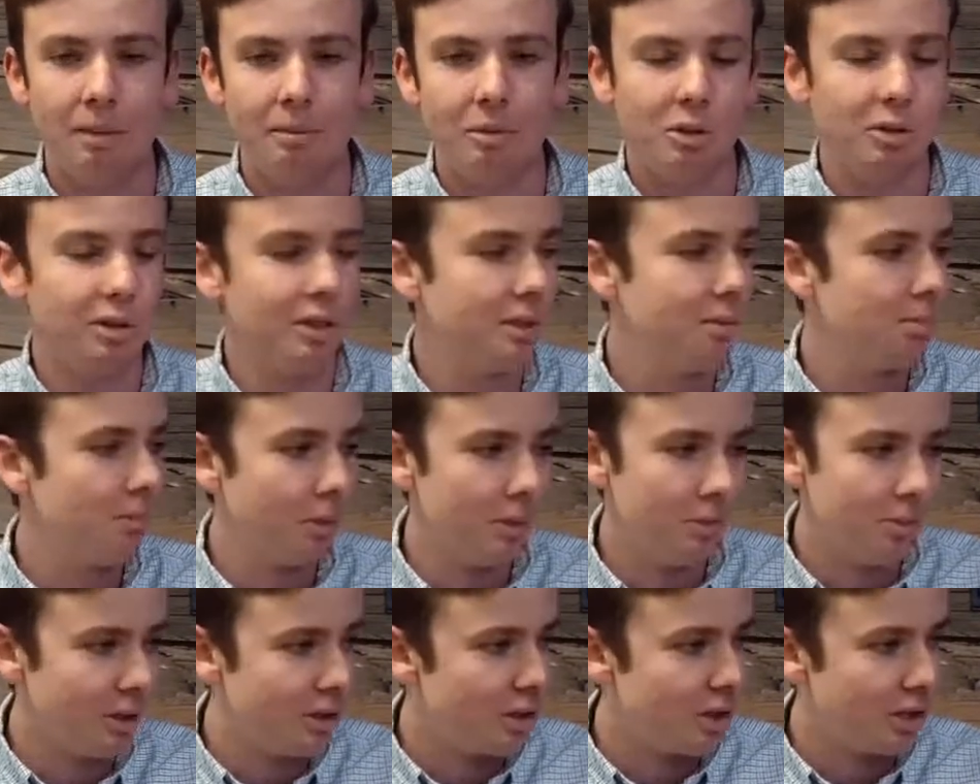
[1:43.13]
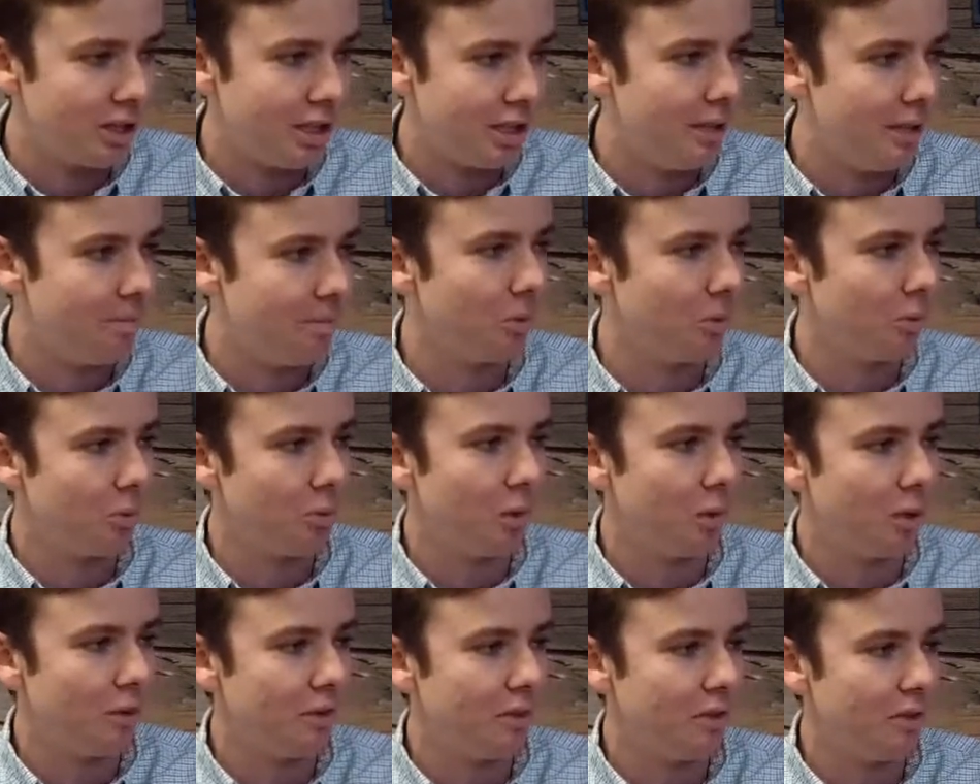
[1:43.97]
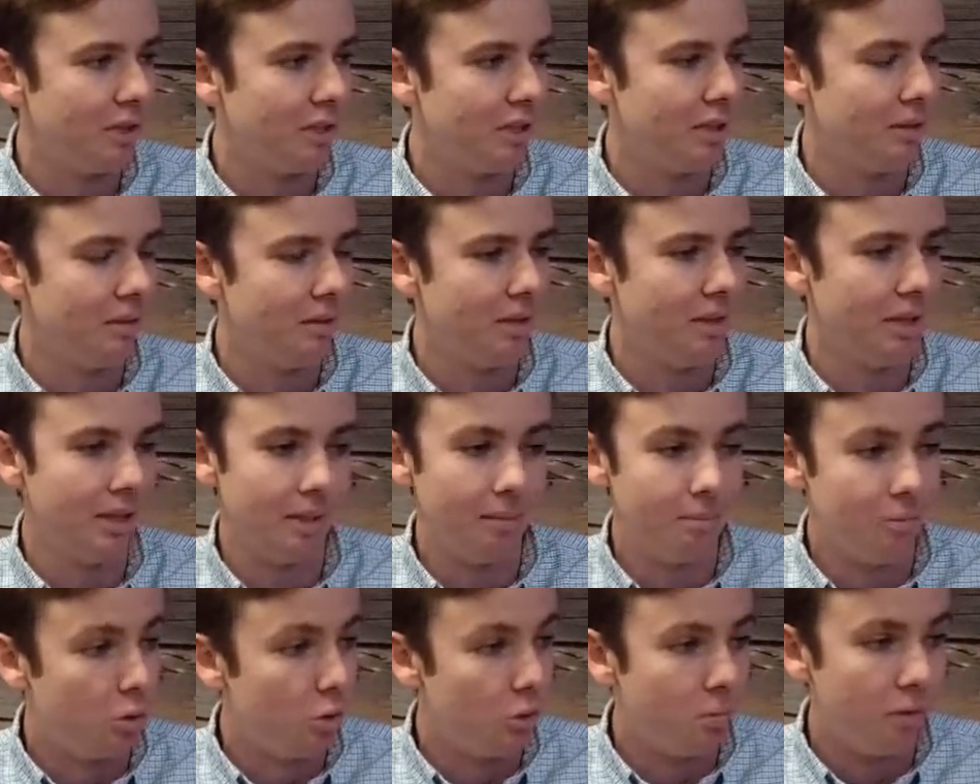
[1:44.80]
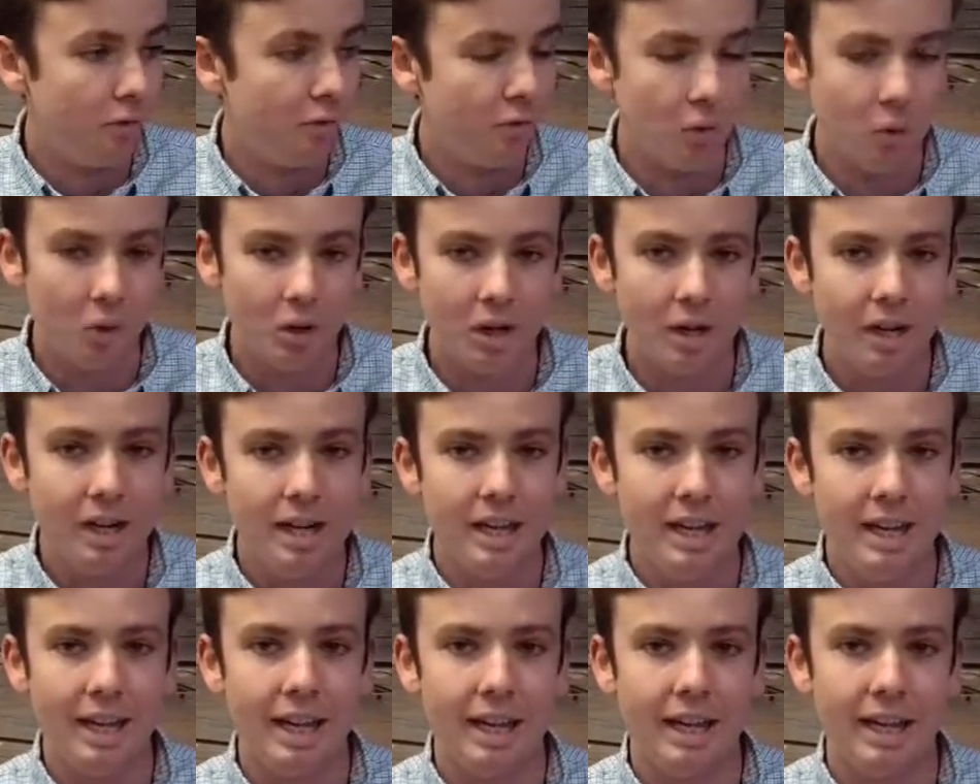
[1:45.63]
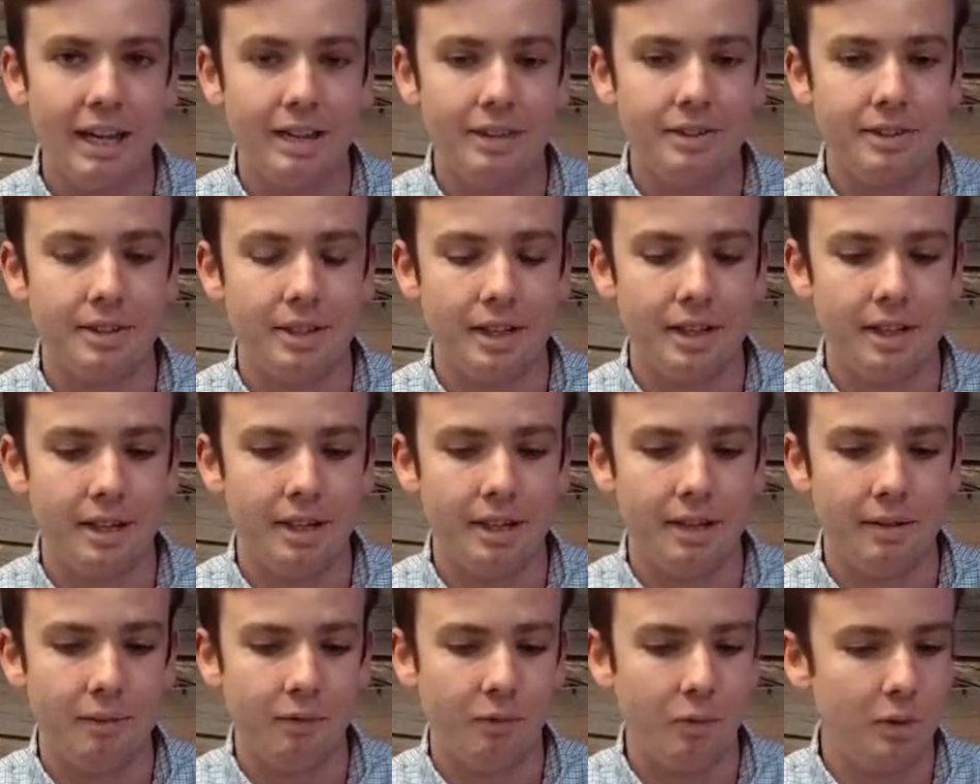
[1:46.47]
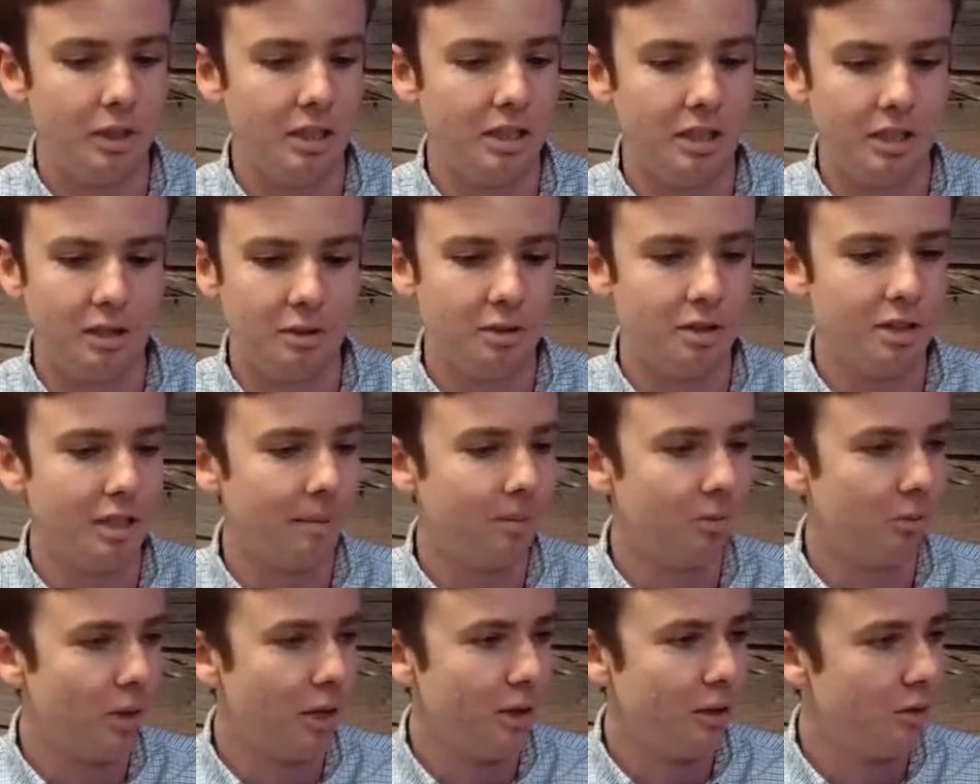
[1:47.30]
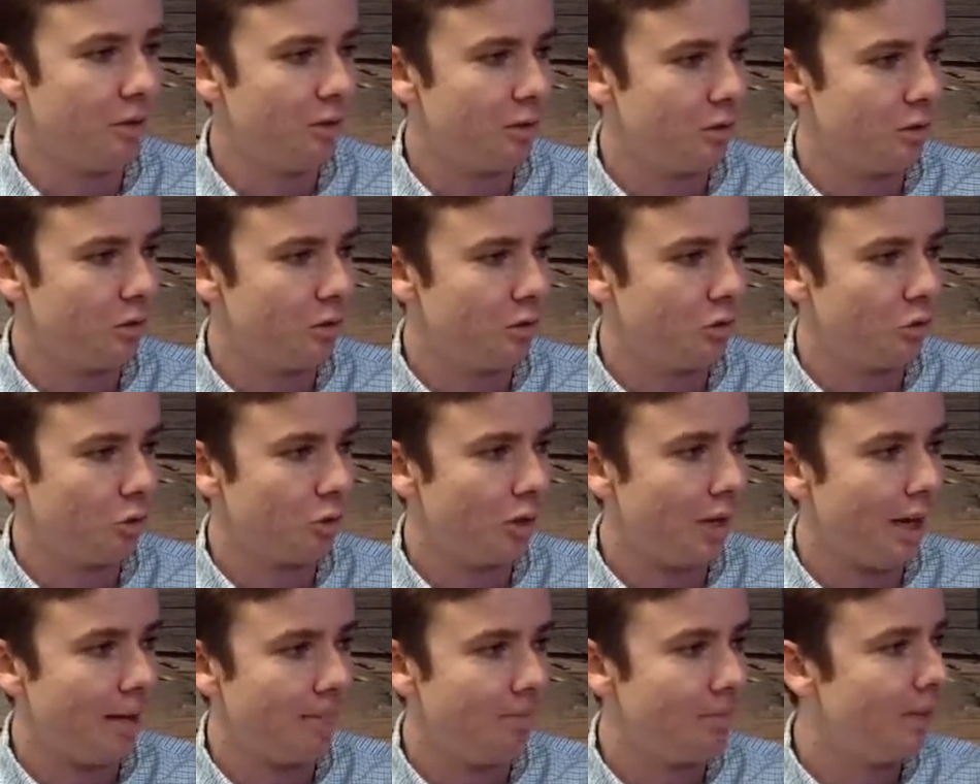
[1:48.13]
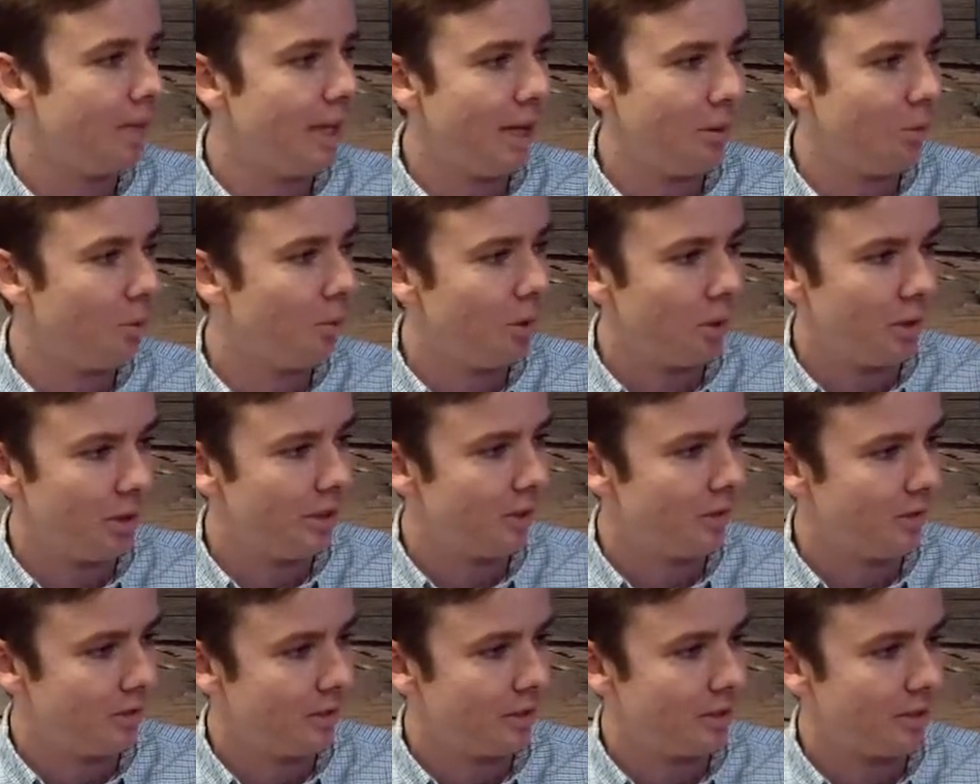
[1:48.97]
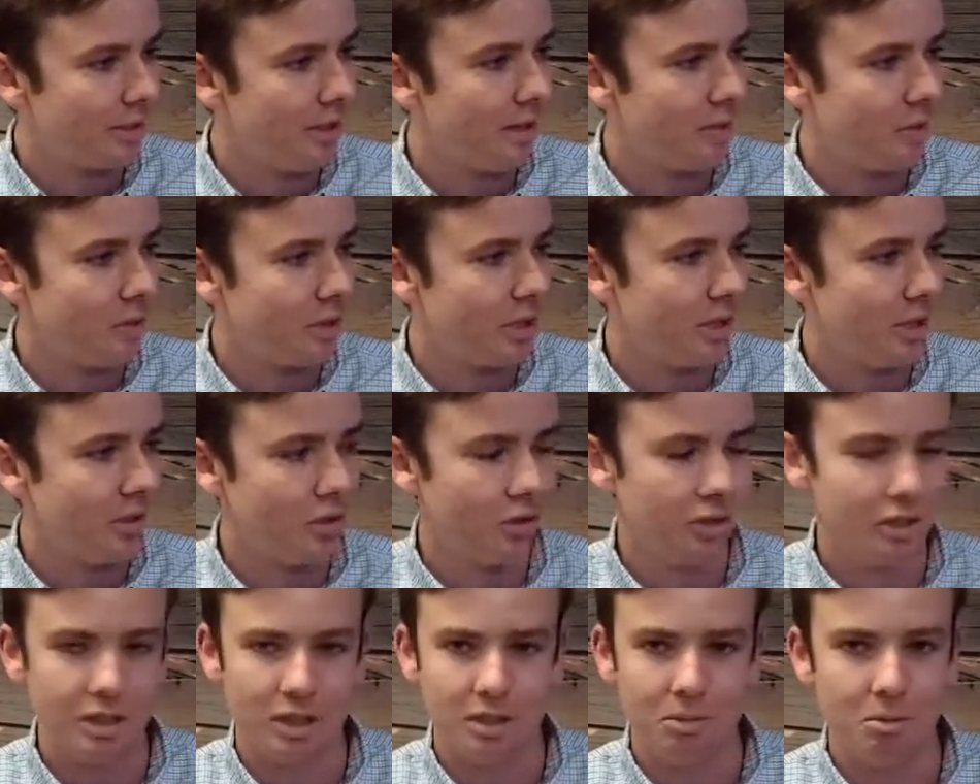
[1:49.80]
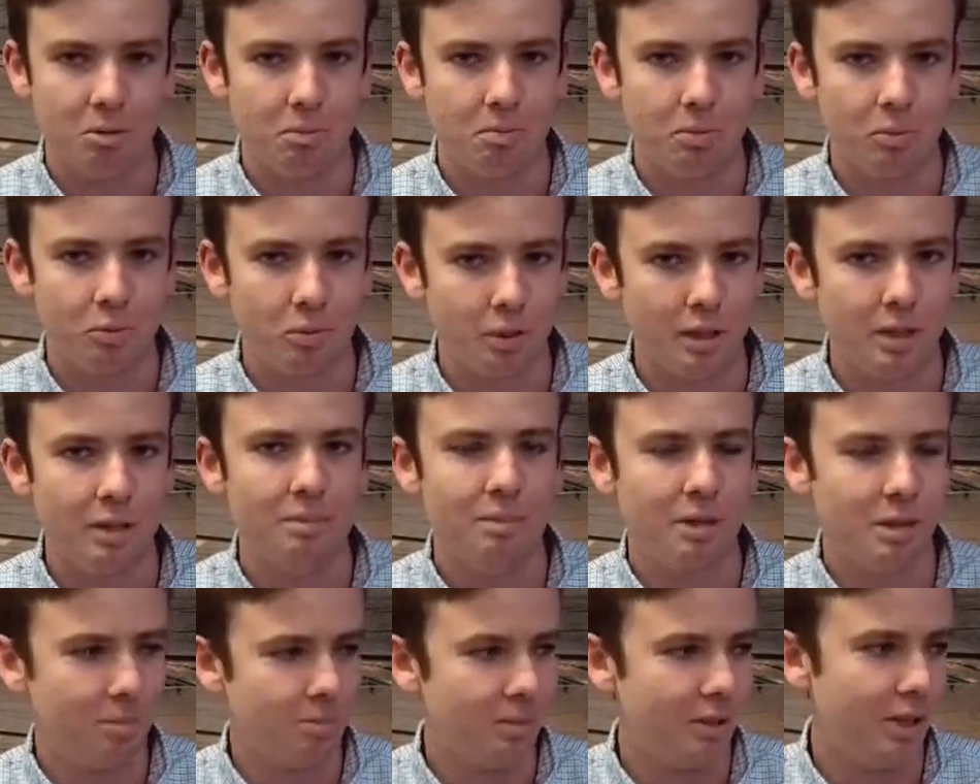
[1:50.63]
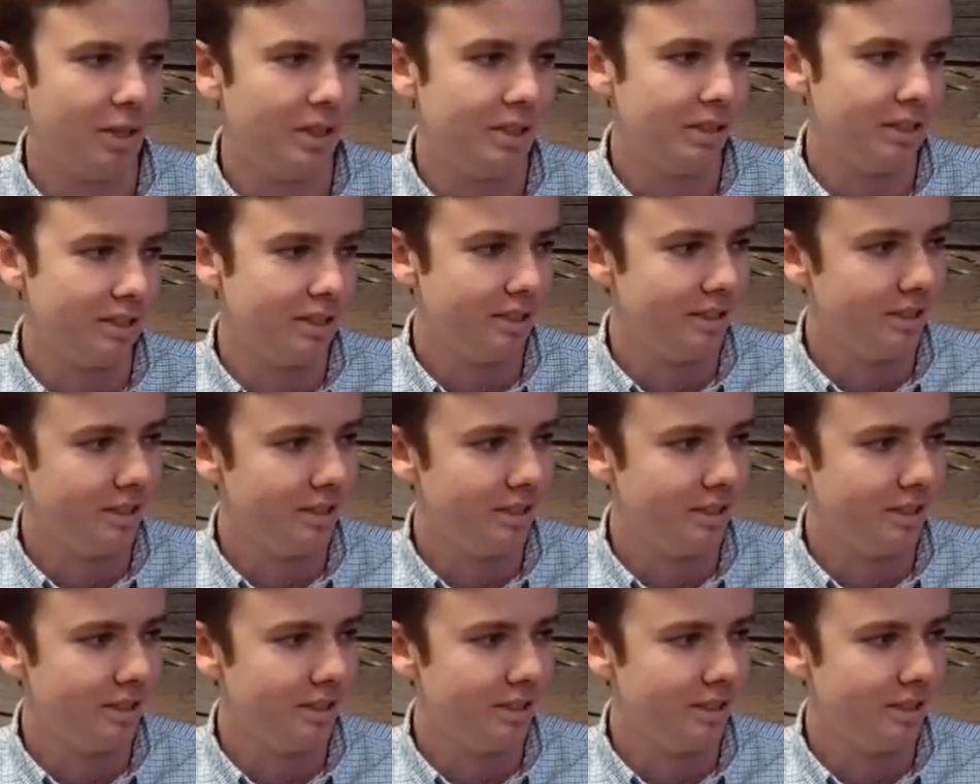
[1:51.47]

So this is pretty much in keeping with what you've seen him do before. And for this Intercept writer to just drop the N-word into this conversation seems pretty misplaced.